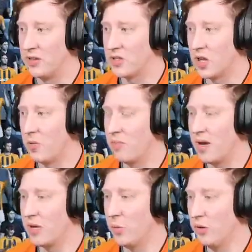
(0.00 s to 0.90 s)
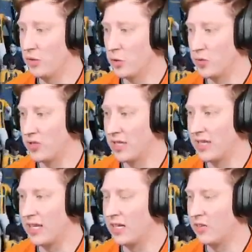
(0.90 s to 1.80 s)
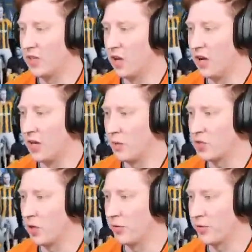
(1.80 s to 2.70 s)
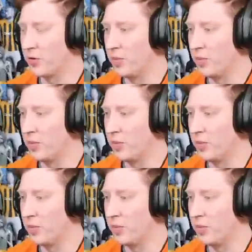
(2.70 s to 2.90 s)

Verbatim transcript: time that Malik Wilks was leading the line up top through the